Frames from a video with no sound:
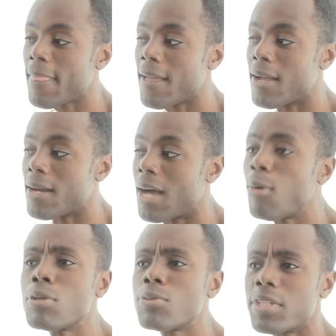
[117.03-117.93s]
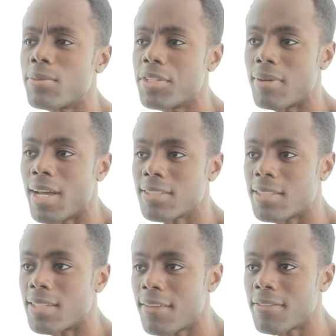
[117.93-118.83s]
how old were you when you
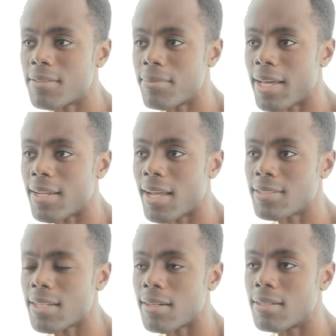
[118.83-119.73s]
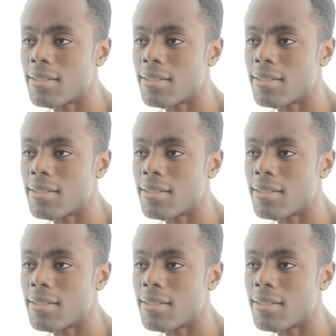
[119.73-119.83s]
actually left Madagascar?